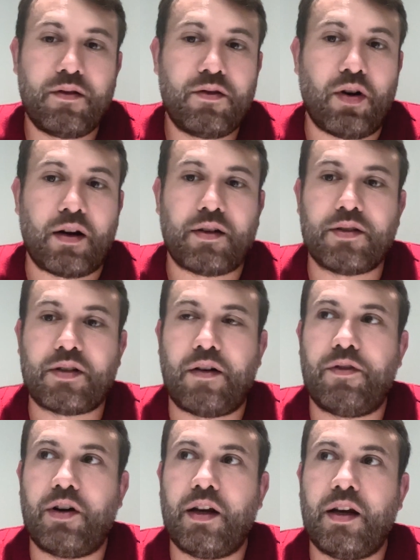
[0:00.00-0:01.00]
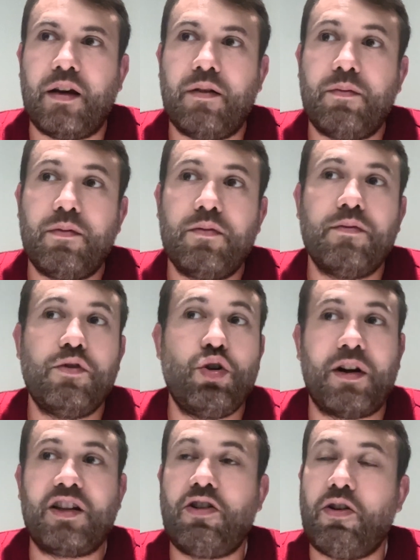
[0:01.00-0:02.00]
drug discovery, new
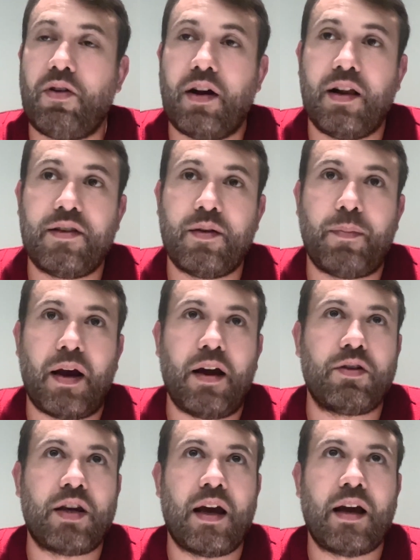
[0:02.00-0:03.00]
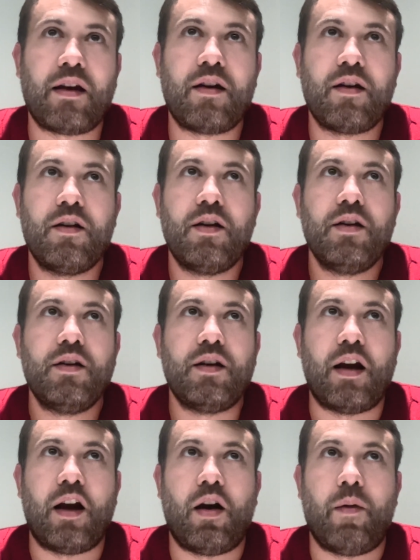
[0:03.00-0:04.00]
materials in biotech.
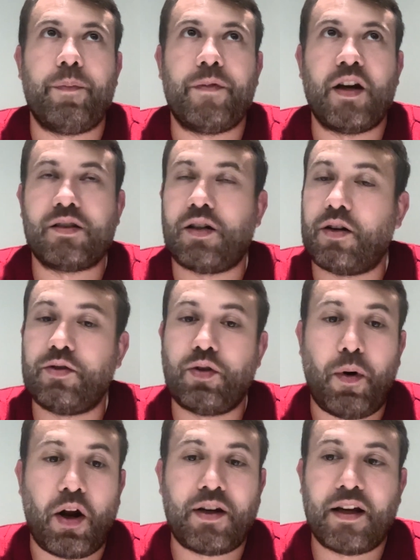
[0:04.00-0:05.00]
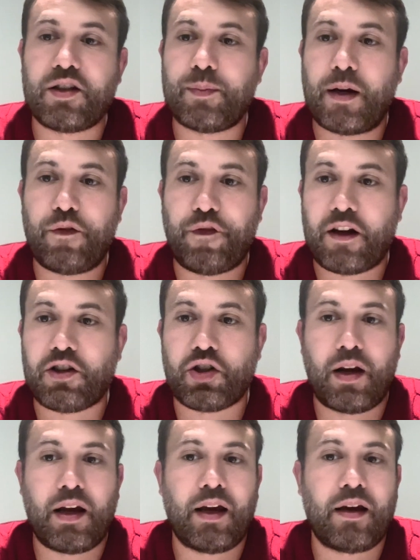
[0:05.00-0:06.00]
There's a lot in robotics,
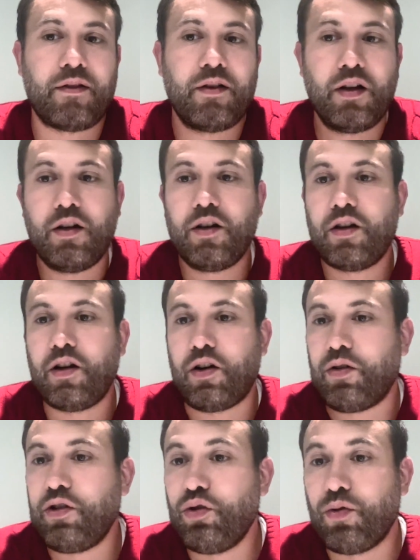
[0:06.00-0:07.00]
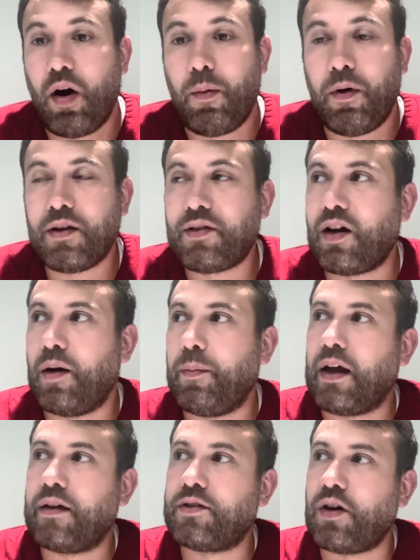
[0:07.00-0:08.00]
manufacturing, new robots
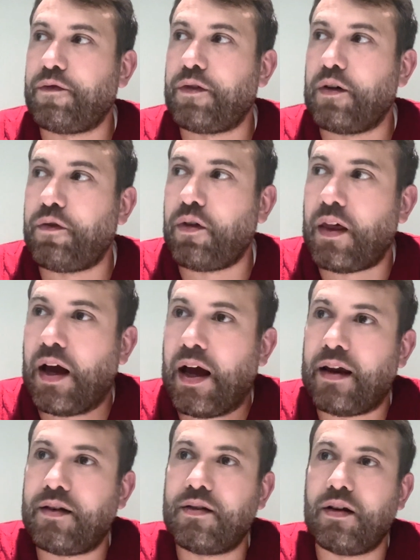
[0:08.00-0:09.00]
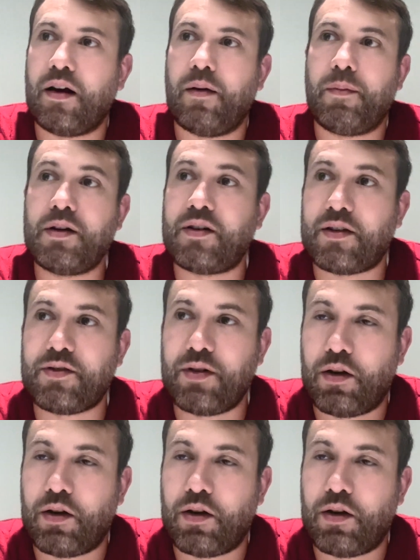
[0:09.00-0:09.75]
coming, software for that, industrial